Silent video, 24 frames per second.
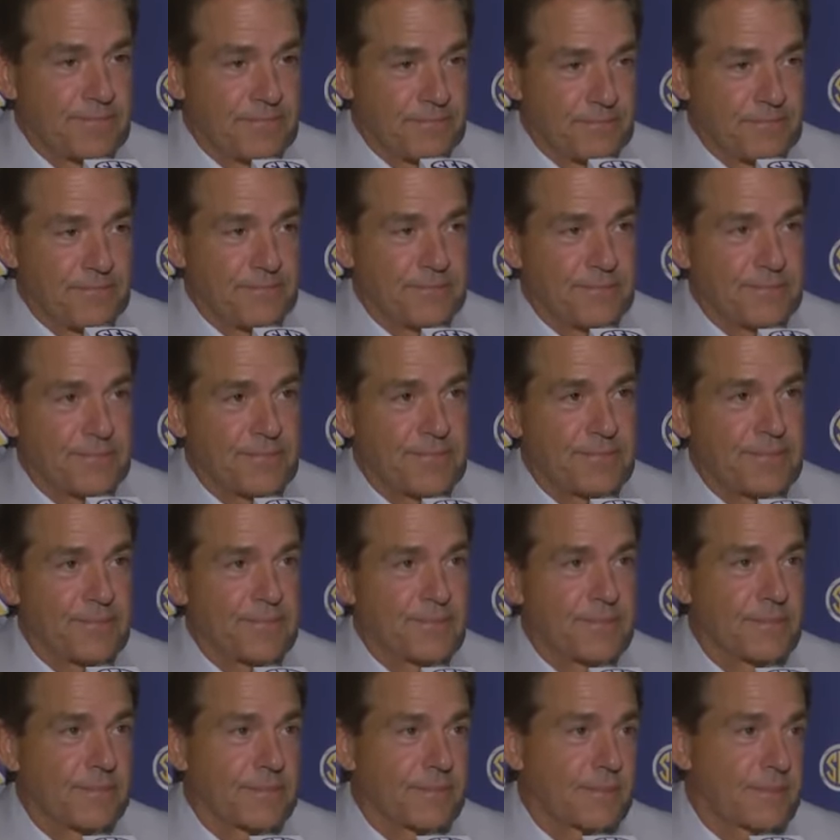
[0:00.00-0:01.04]

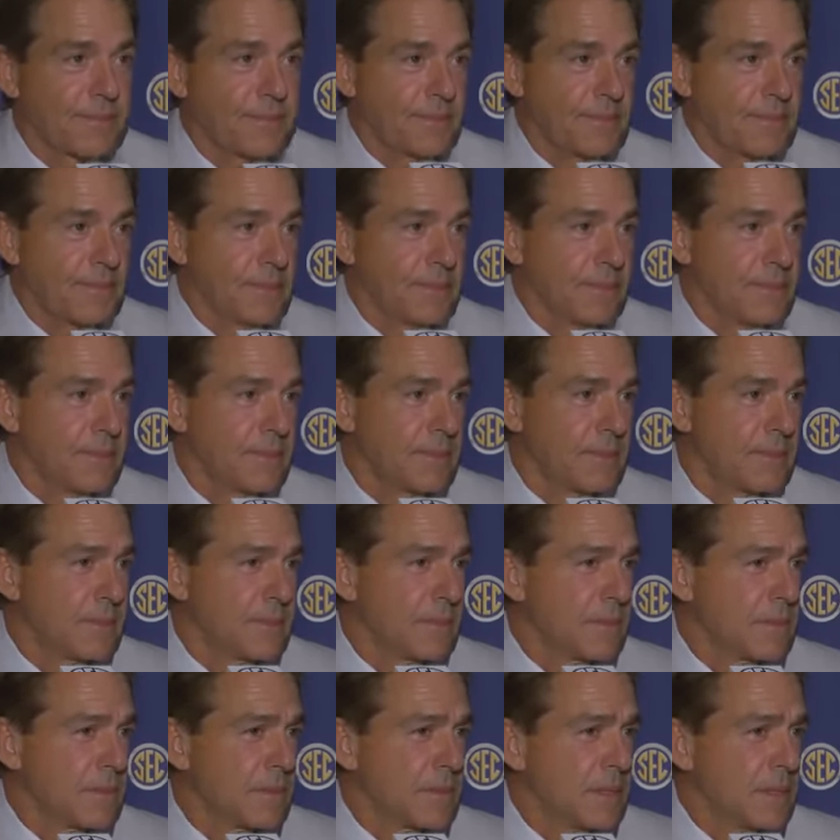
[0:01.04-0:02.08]

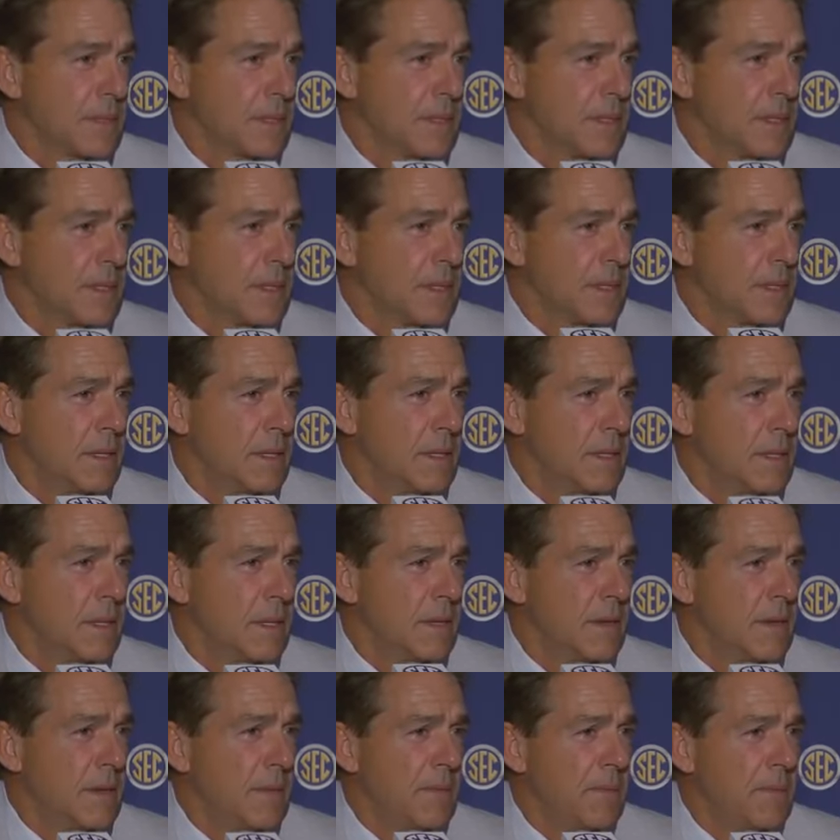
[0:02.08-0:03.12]

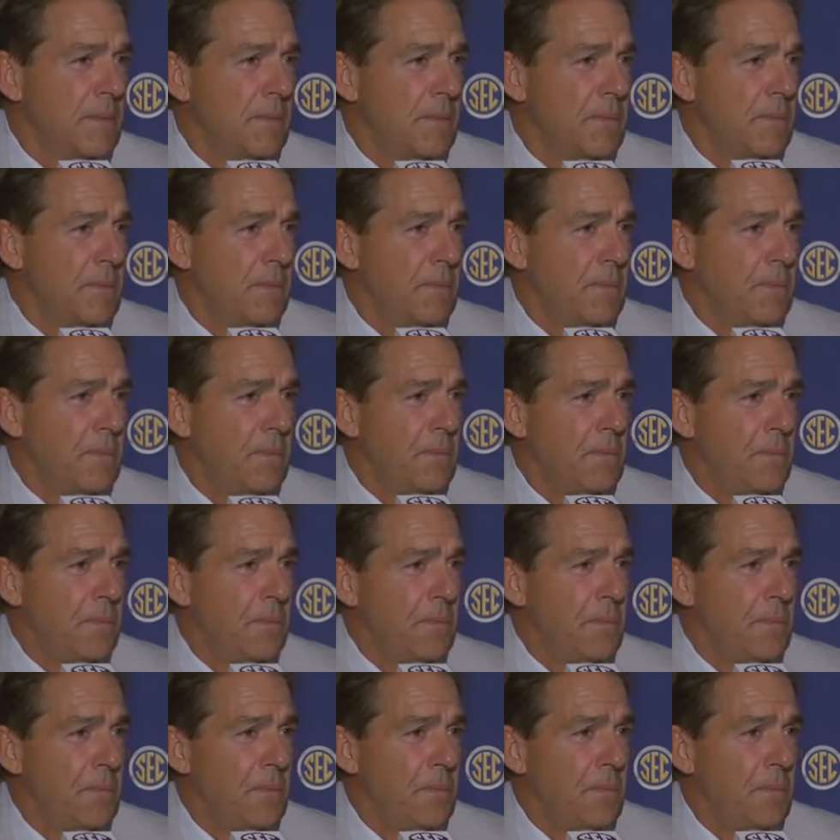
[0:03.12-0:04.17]

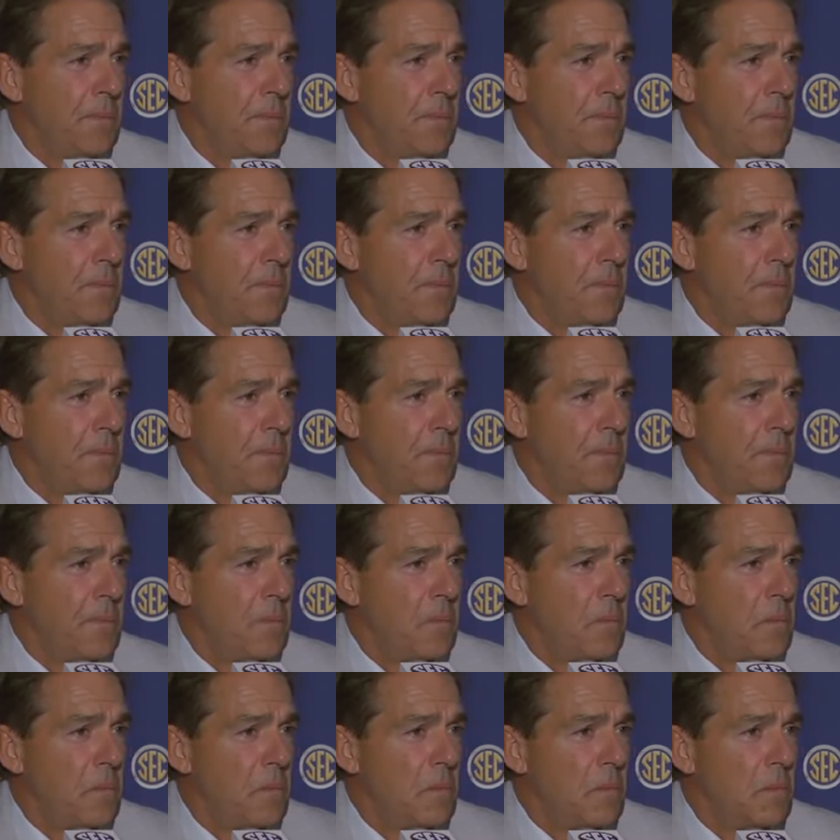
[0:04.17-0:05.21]

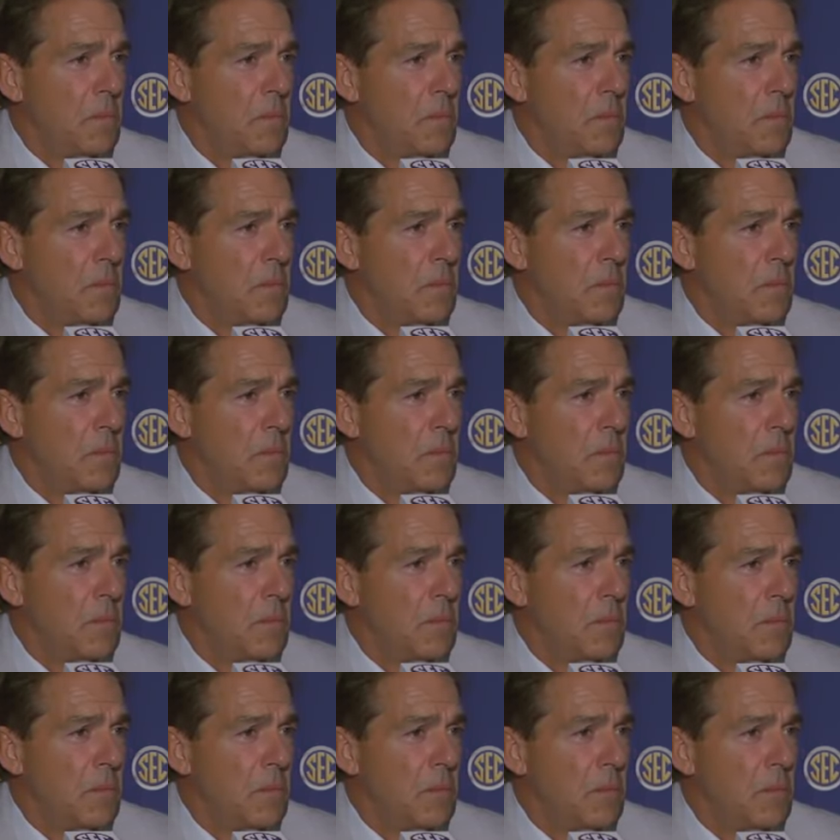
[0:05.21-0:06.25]

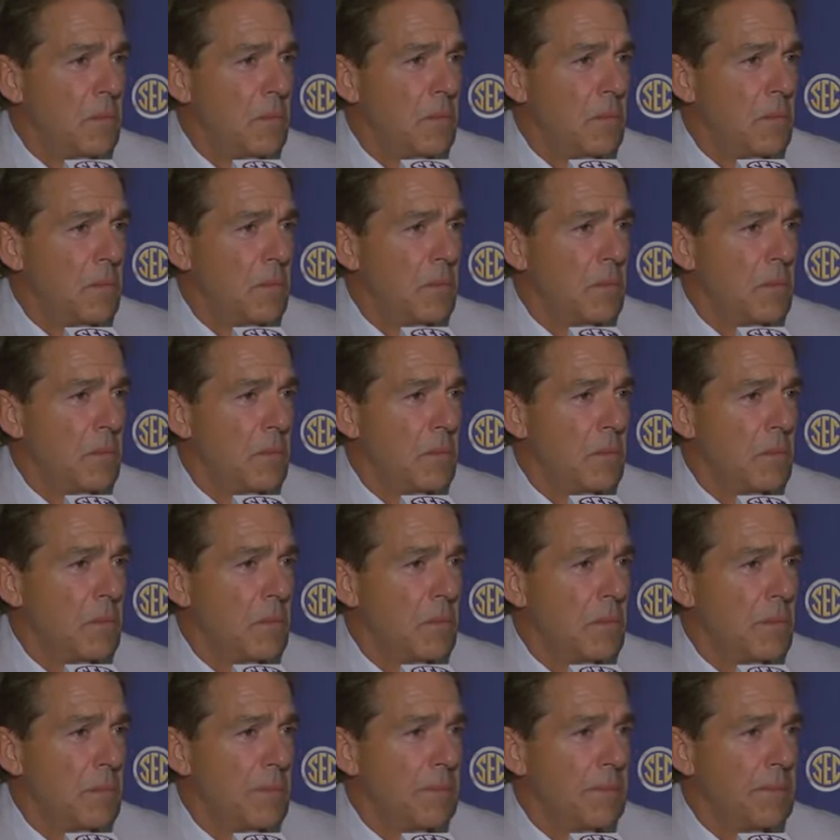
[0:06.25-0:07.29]

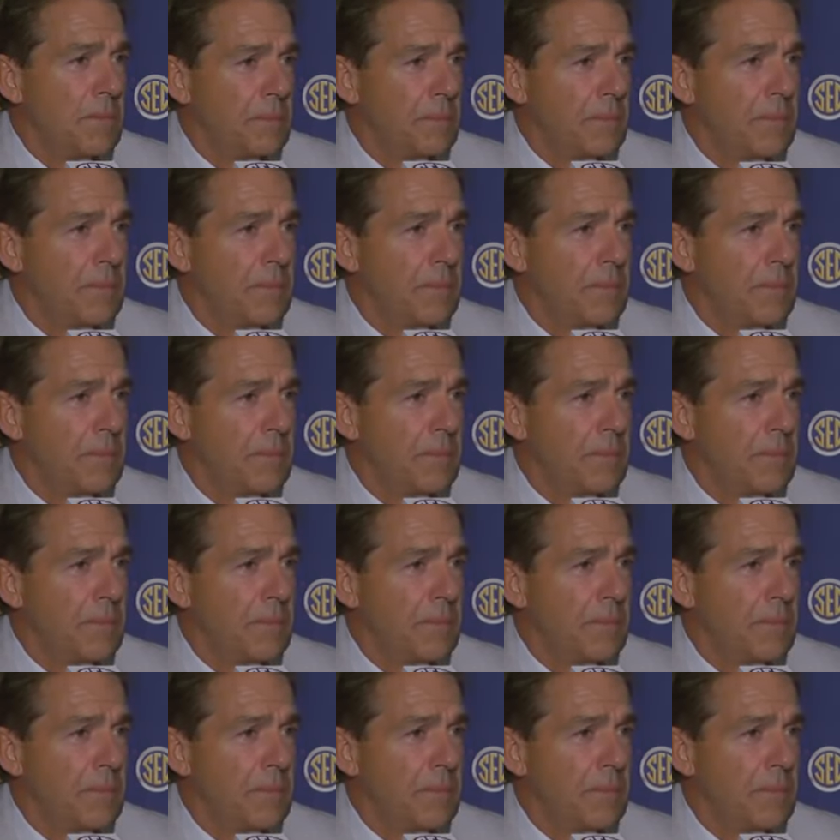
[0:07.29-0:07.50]
[no speech]